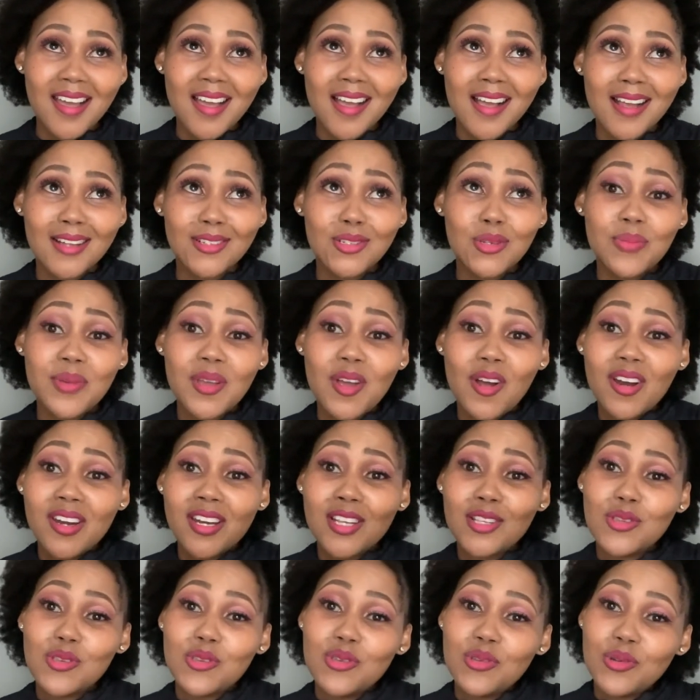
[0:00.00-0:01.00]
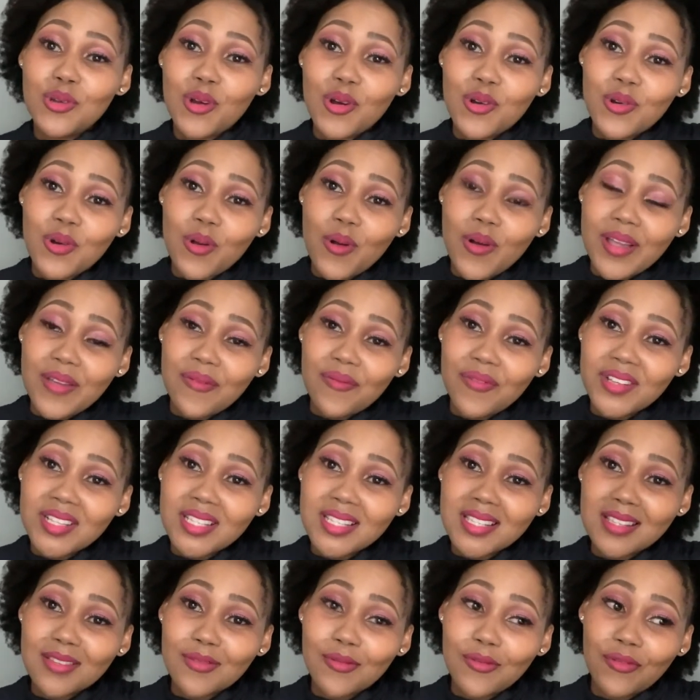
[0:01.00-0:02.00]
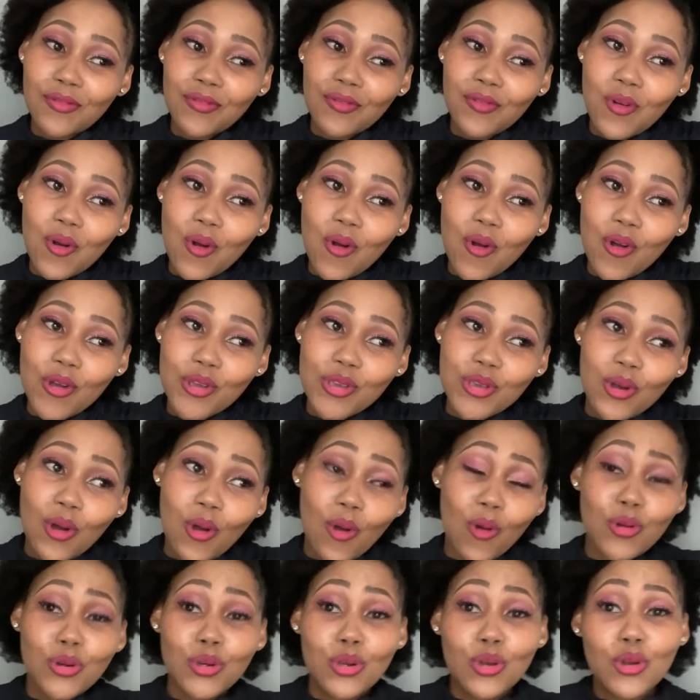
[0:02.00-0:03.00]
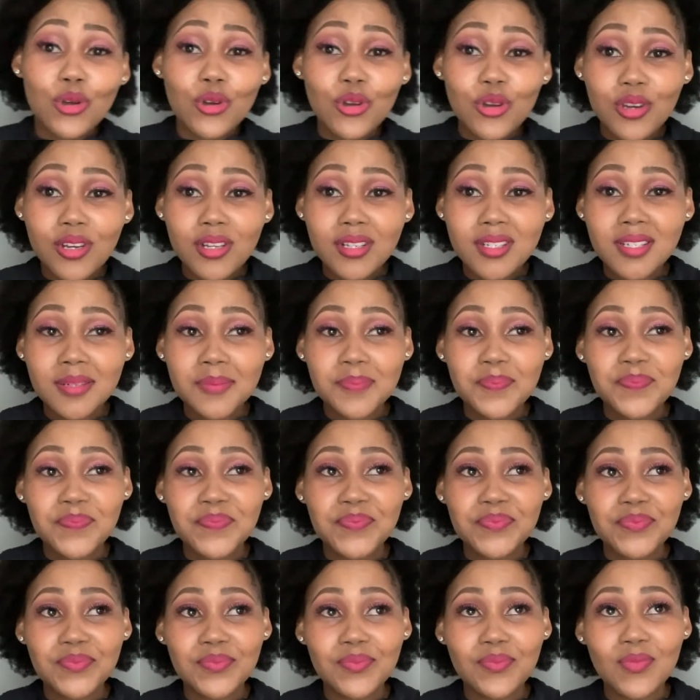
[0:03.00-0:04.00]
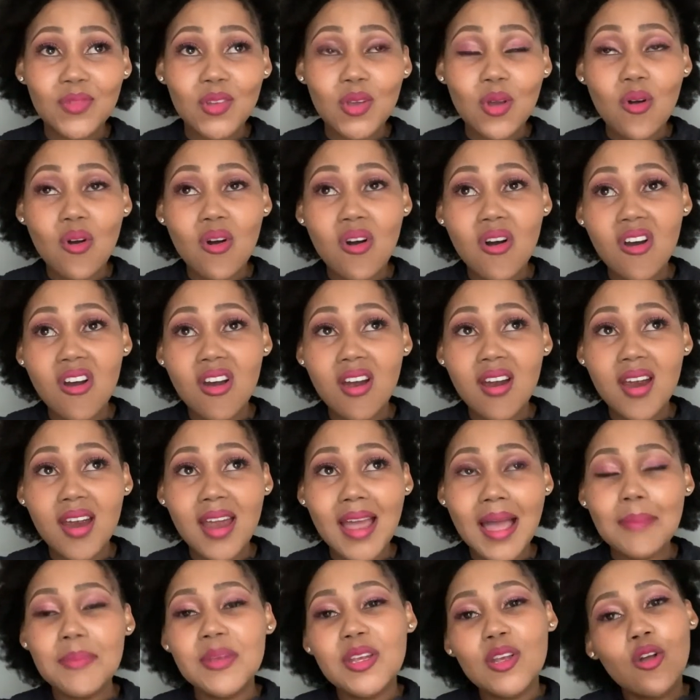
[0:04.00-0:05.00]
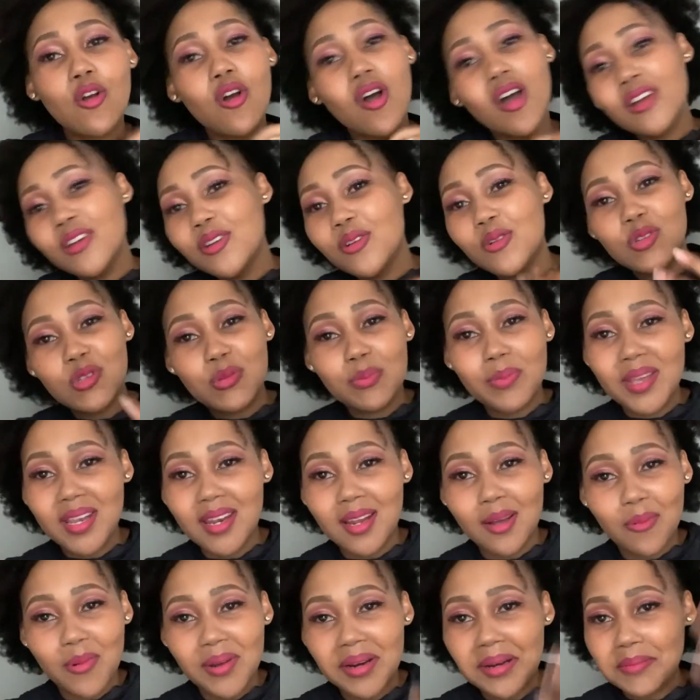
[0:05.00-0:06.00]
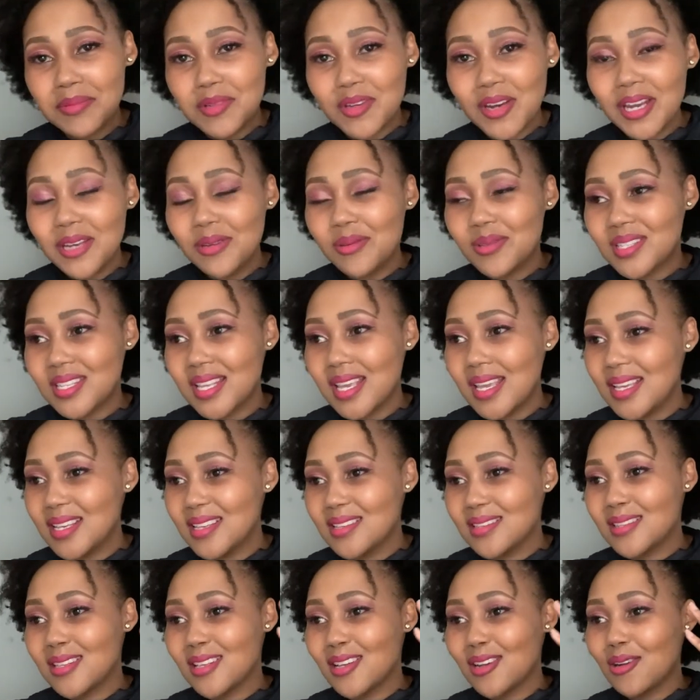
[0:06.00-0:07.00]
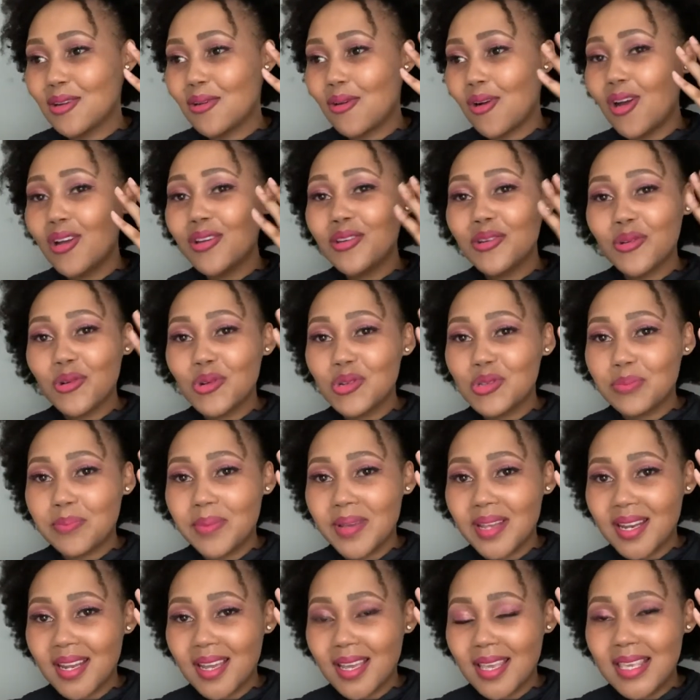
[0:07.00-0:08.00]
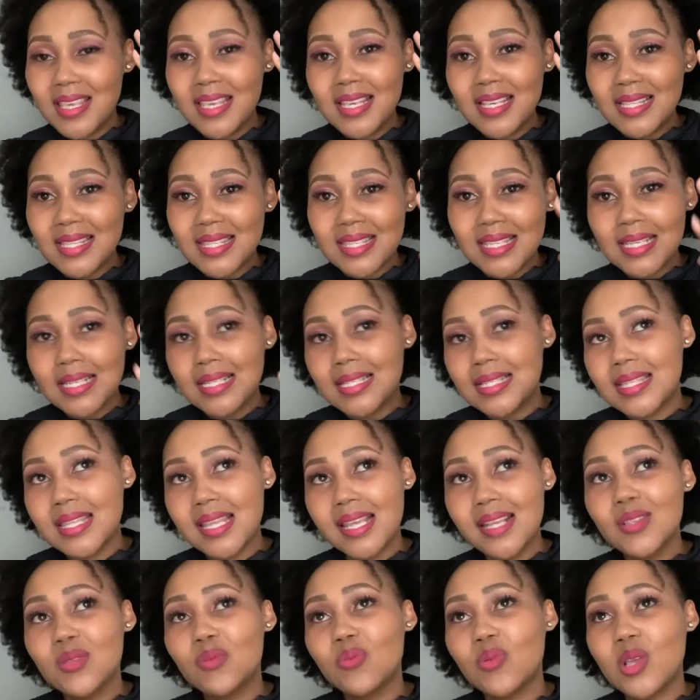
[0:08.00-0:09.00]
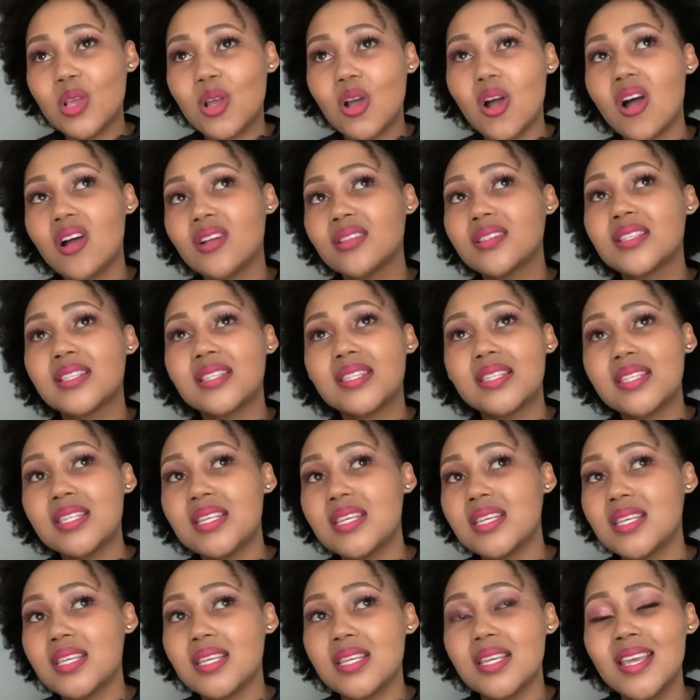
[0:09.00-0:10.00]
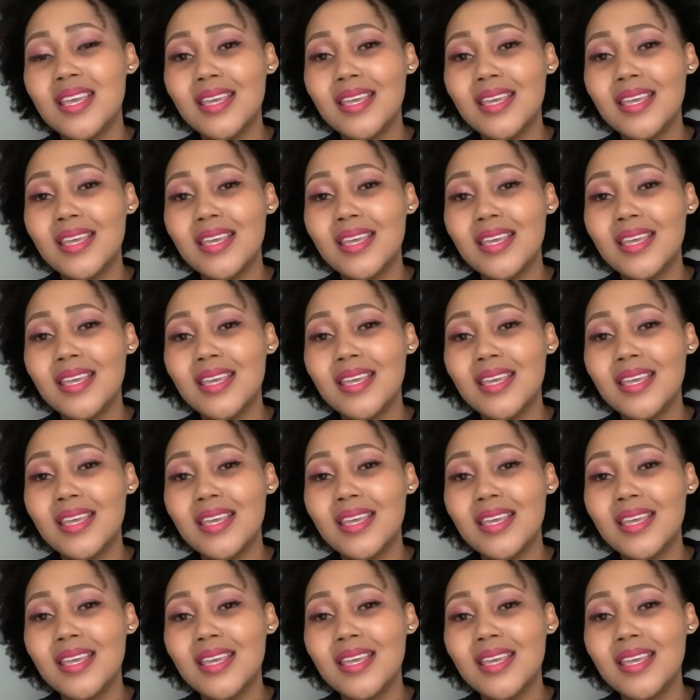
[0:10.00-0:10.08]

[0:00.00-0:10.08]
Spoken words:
to be honest, you don't know if it's for your own good, or I mean, God knows better. What I'm trying to say is God knows better. He sees things we can't see.